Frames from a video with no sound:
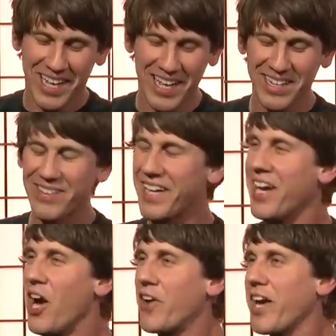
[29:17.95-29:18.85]
And it's like
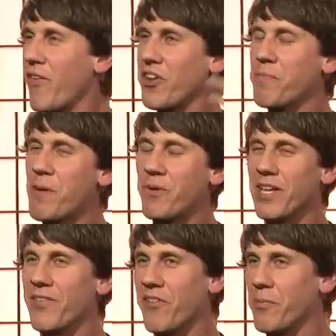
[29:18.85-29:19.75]
okay, of all the people that
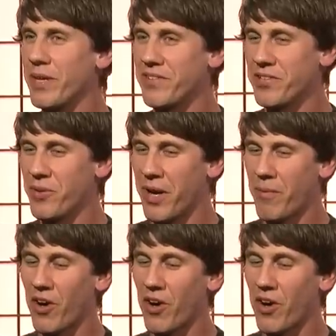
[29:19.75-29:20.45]
have ever been to um,